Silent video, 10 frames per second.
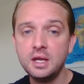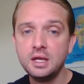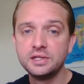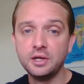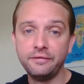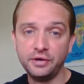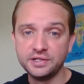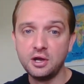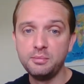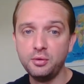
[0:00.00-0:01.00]
So for
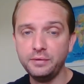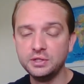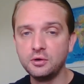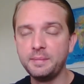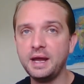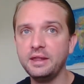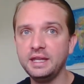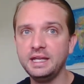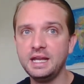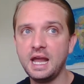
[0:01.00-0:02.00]
example, if we talk about
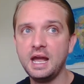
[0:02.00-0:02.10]
the